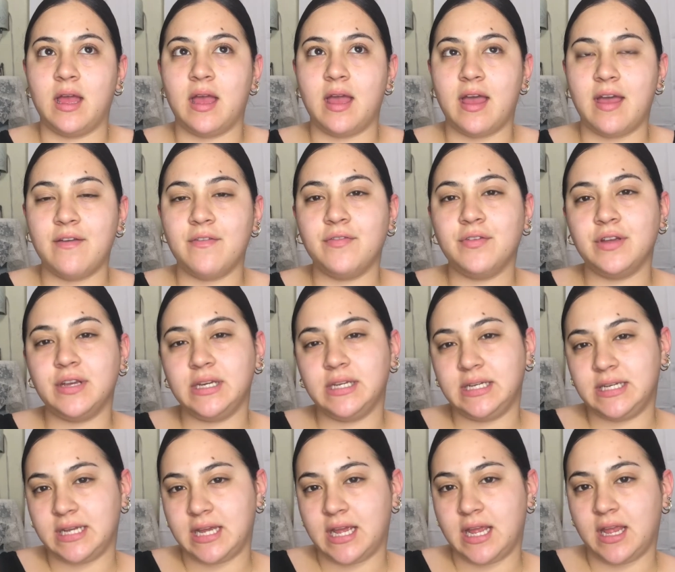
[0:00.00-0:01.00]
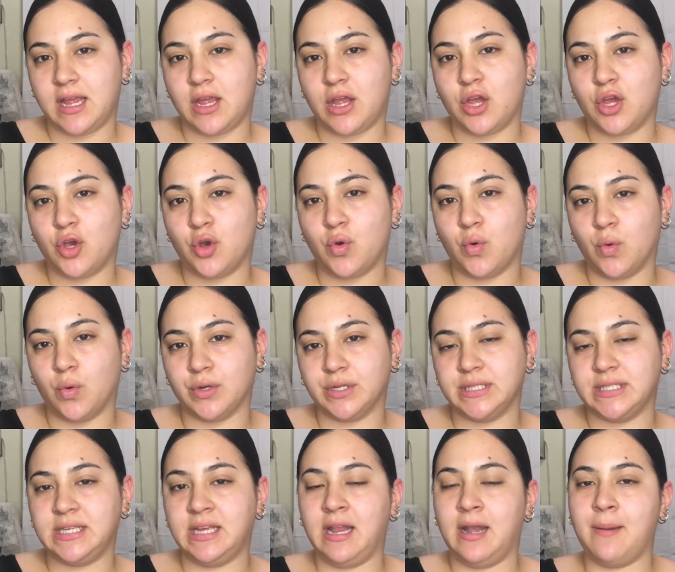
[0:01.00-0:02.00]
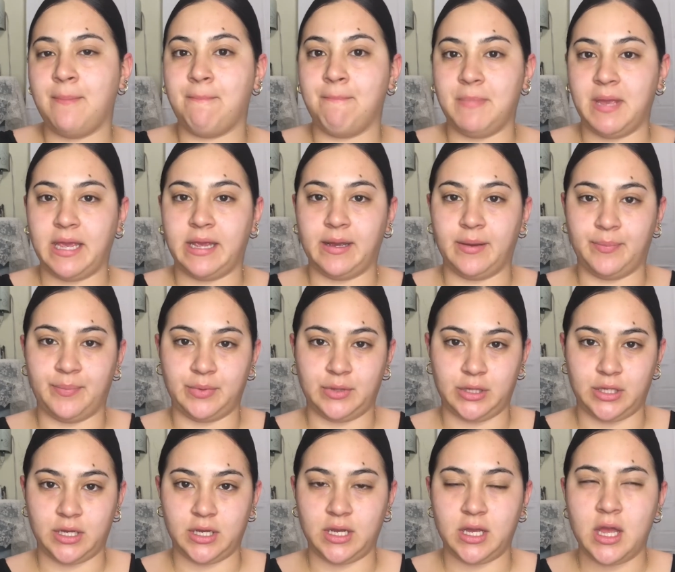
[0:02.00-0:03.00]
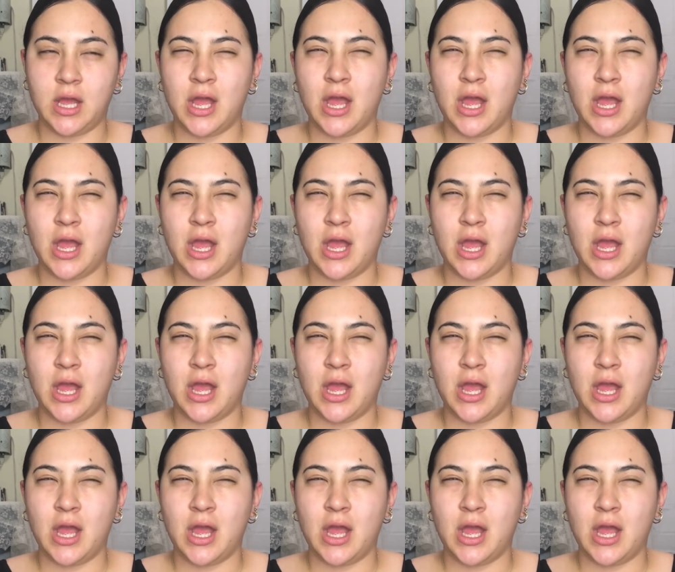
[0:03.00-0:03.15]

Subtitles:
everyday quarantine makeup look.